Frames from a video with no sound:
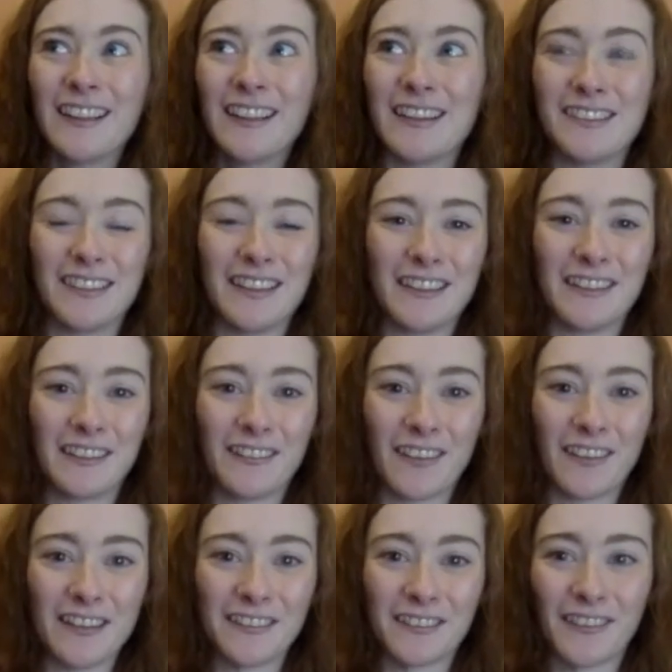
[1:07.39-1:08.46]
Usually the
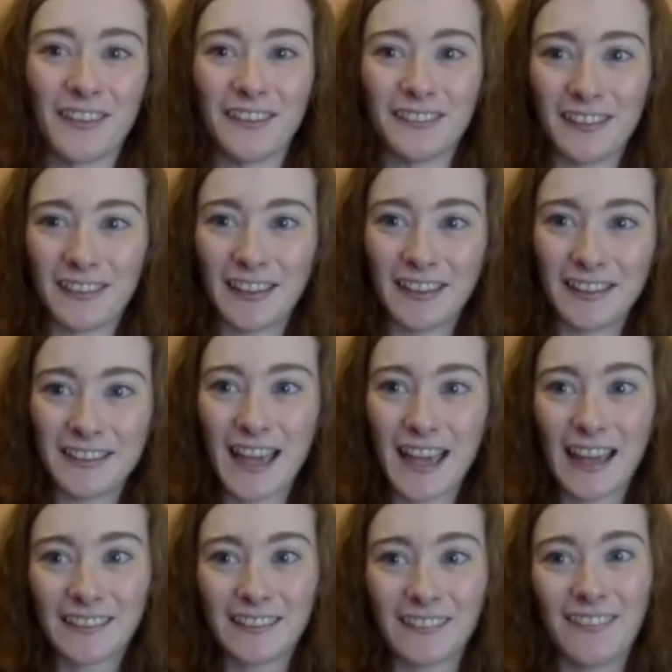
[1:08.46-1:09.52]
gray squirrels, I think,
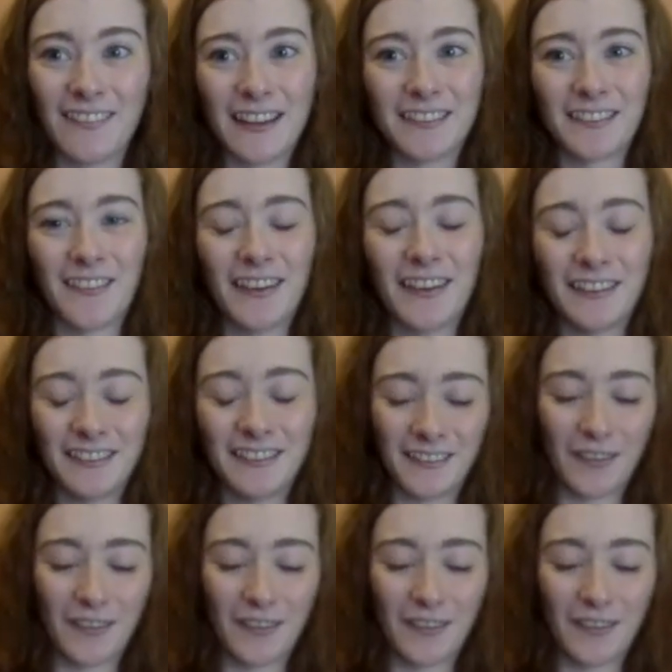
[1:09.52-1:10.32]
attack the red squirrels.